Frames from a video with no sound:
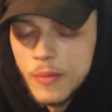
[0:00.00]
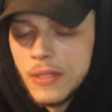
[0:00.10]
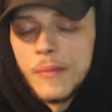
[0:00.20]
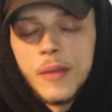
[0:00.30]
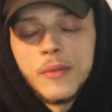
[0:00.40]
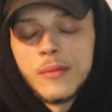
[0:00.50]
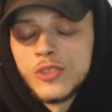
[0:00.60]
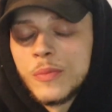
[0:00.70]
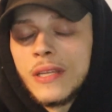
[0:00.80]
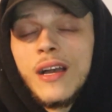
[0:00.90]
or maybe not. Maybe
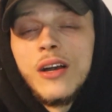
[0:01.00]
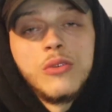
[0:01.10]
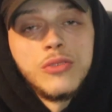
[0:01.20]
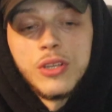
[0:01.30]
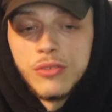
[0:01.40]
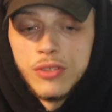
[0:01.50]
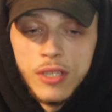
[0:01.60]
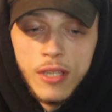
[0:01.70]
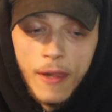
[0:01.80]
I'm tripping. I don't know.